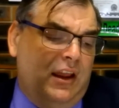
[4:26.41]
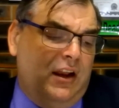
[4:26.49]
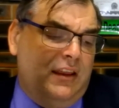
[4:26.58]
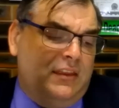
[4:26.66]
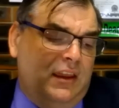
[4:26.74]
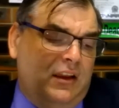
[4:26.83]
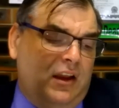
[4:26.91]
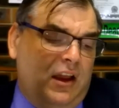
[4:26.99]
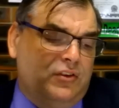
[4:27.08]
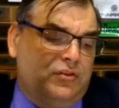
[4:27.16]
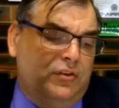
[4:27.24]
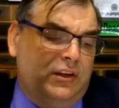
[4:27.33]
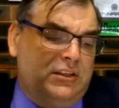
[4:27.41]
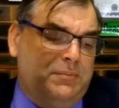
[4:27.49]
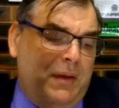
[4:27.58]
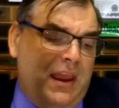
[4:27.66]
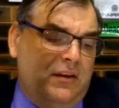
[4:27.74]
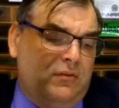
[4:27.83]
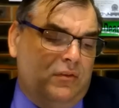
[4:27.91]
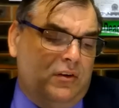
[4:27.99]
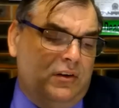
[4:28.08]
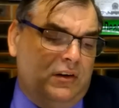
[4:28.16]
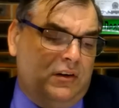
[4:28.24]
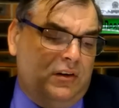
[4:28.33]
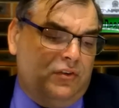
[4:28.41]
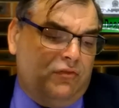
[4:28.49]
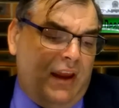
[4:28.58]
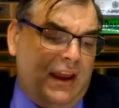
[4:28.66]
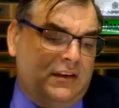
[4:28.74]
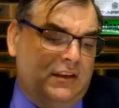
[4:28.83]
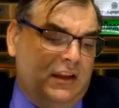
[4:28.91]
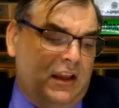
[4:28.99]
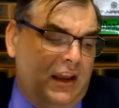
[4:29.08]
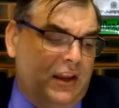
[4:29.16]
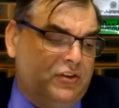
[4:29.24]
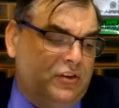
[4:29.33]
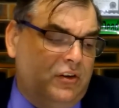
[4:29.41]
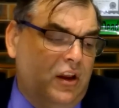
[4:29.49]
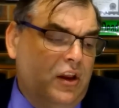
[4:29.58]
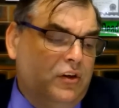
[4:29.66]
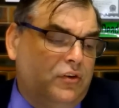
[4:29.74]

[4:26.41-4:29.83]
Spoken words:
and I think I should expand or contract the collection.